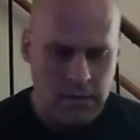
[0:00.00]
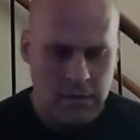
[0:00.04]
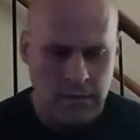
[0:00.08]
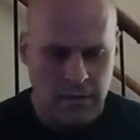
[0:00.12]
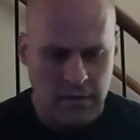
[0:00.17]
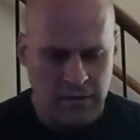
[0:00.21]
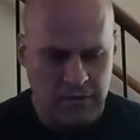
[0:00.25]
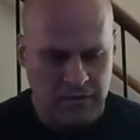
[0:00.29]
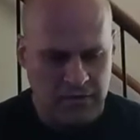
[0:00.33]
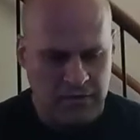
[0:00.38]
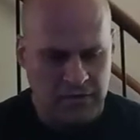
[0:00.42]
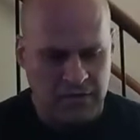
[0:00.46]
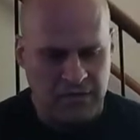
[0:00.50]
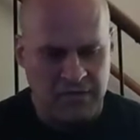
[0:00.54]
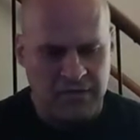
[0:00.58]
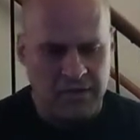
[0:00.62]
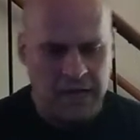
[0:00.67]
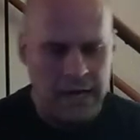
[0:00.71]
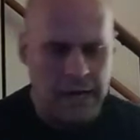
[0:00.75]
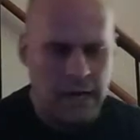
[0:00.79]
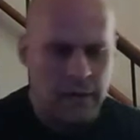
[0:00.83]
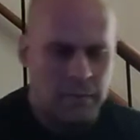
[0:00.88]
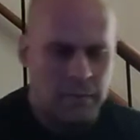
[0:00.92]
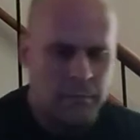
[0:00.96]
This is the
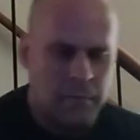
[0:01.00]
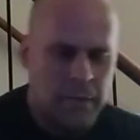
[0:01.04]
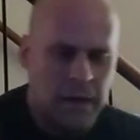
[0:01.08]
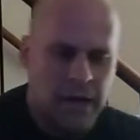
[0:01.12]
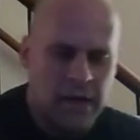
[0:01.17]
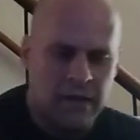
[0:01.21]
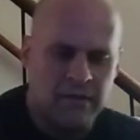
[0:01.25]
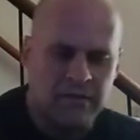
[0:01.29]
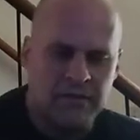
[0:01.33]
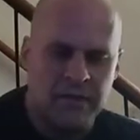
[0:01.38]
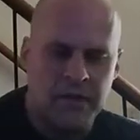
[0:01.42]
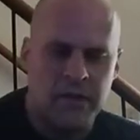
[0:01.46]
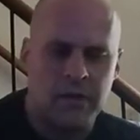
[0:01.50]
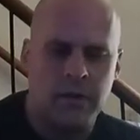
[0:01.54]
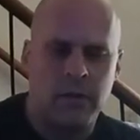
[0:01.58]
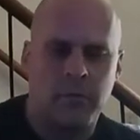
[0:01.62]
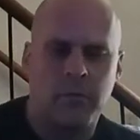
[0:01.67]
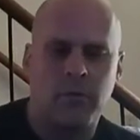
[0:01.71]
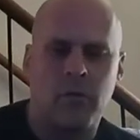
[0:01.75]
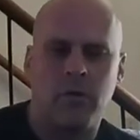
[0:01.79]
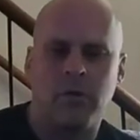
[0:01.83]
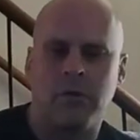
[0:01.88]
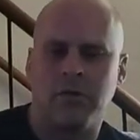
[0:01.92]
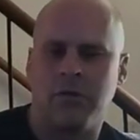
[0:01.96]
stand base here. I'm
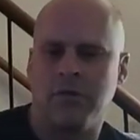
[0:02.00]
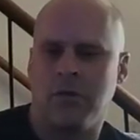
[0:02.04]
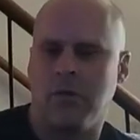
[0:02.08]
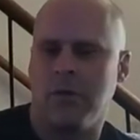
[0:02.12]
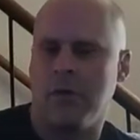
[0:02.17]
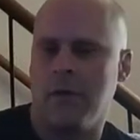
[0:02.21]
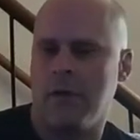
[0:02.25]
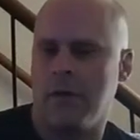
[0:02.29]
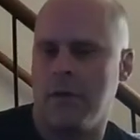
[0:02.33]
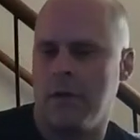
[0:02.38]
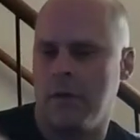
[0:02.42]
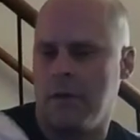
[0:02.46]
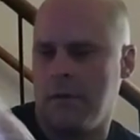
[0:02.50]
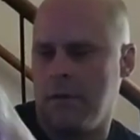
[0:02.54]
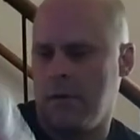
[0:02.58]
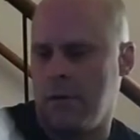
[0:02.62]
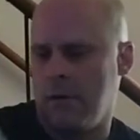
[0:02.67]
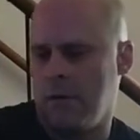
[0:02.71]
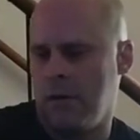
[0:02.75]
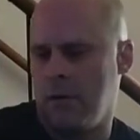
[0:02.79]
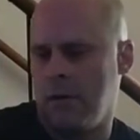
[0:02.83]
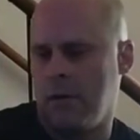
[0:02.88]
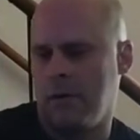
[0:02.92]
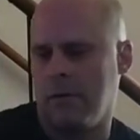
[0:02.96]
going to show you here.
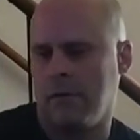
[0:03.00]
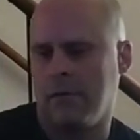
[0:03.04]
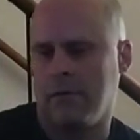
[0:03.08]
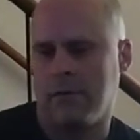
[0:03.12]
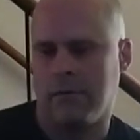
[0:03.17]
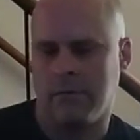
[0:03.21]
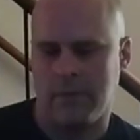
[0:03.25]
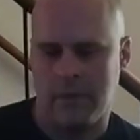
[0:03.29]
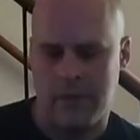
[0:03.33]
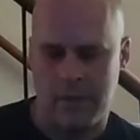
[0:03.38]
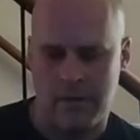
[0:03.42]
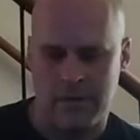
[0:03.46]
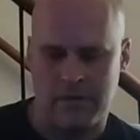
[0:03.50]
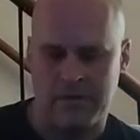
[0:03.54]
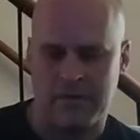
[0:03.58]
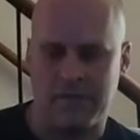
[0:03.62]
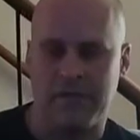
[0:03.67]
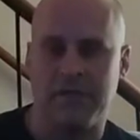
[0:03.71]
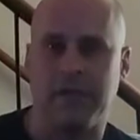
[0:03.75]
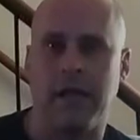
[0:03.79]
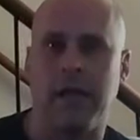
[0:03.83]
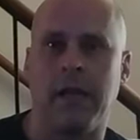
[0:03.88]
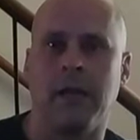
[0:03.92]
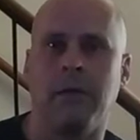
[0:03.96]
Here's a
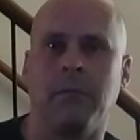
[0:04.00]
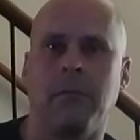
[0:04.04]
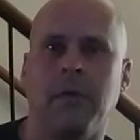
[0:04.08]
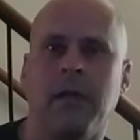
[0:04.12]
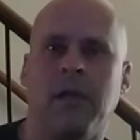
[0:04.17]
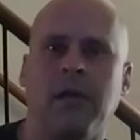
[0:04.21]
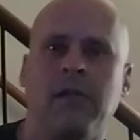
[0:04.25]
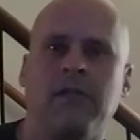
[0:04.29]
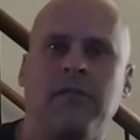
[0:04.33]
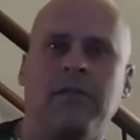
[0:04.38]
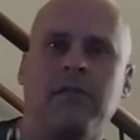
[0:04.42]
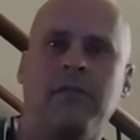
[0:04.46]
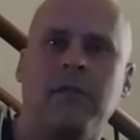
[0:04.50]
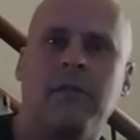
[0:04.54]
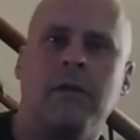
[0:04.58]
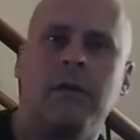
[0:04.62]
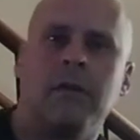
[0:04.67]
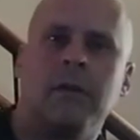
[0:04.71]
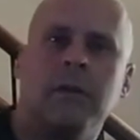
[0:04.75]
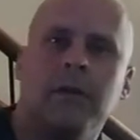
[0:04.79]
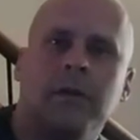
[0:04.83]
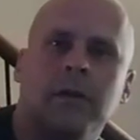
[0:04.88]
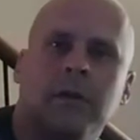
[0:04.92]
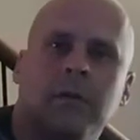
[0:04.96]
stand base,
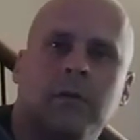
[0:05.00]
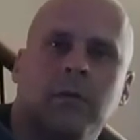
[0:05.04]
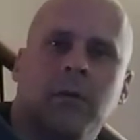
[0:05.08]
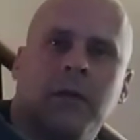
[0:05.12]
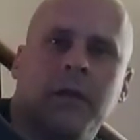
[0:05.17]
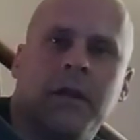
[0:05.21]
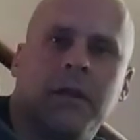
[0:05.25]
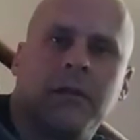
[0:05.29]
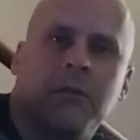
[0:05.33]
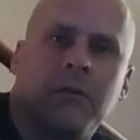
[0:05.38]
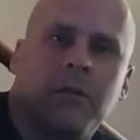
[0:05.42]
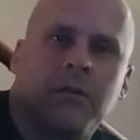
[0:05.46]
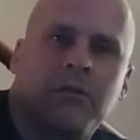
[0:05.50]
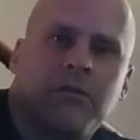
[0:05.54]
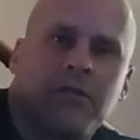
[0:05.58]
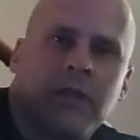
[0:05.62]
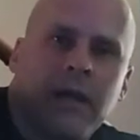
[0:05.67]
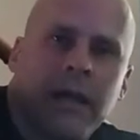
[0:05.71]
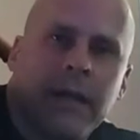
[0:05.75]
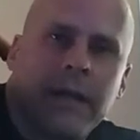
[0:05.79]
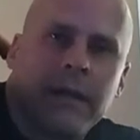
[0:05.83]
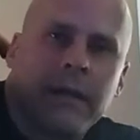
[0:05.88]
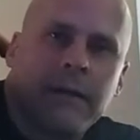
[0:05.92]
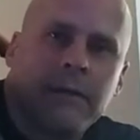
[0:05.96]
what it looks
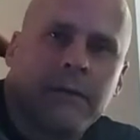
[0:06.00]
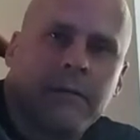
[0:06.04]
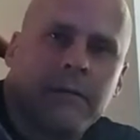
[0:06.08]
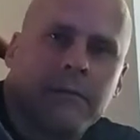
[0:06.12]
like.